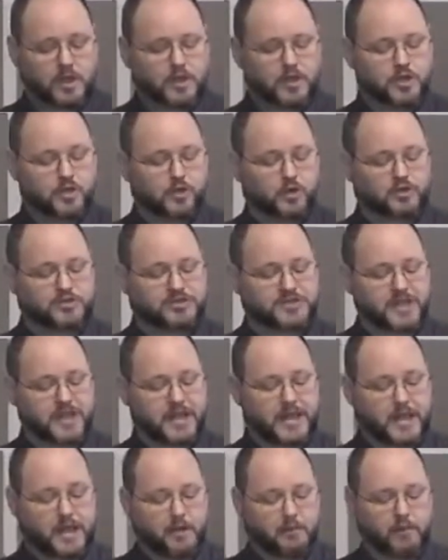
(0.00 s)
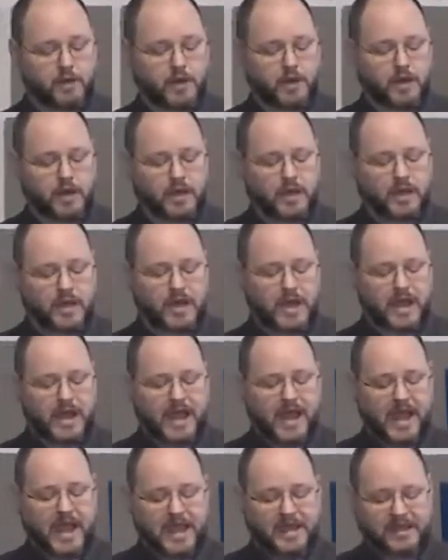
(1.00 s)
You will see him
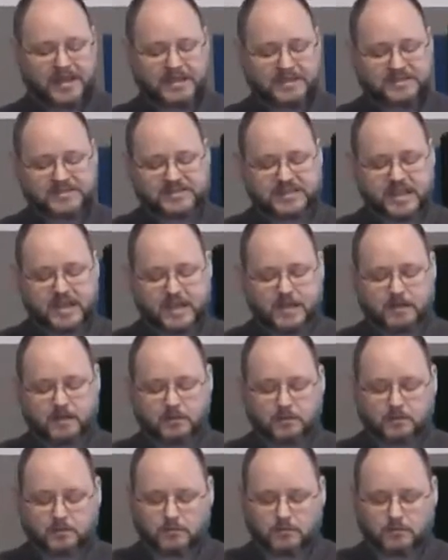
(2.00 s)
hating sin,